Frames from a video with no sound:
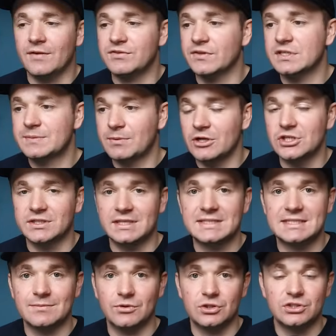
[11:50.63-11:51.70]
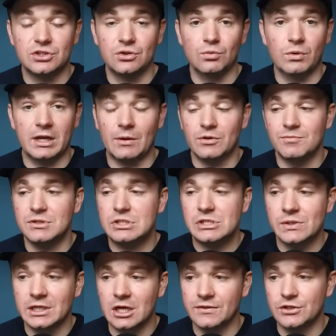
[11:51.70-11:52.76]
I've done this project that's similar to what I would be
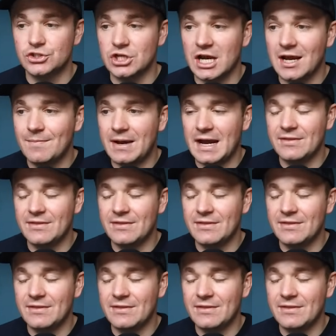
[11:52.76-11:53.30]
doing on the job,